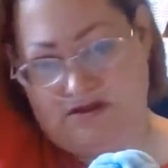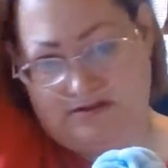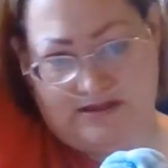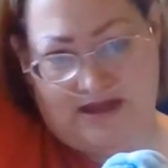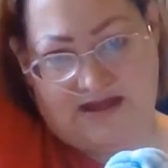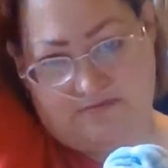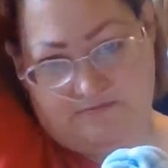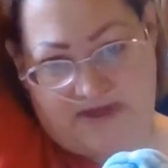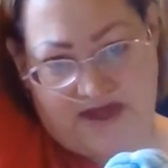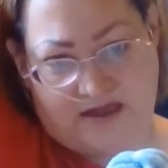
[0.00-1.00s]
light in
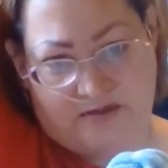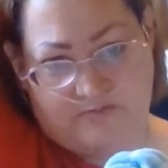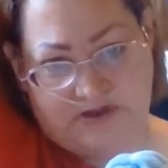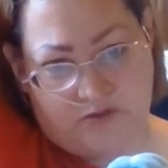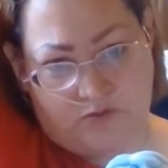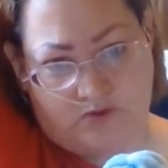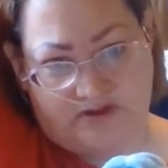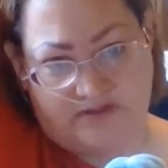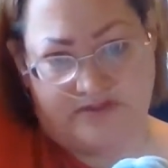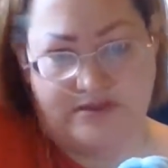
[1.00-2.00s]
back of me
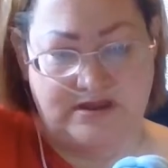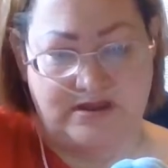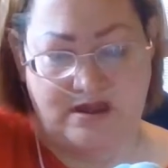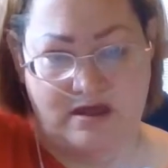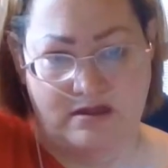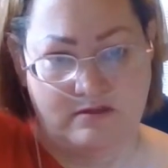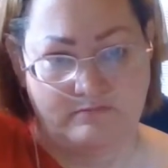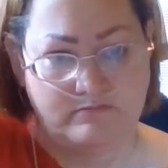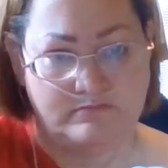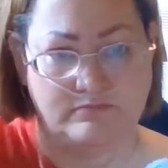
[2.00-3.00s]
with the
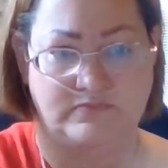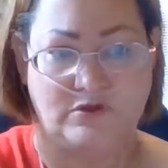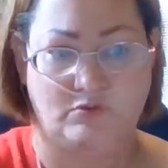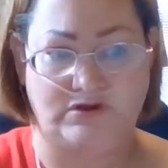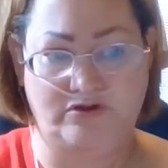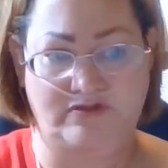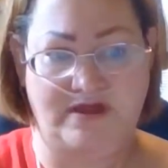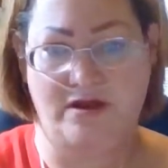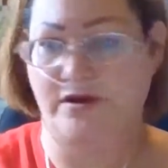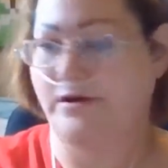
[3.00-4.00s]
window
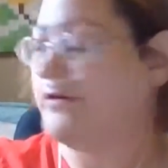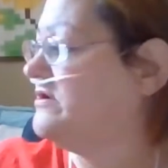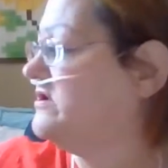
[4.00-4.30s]
there.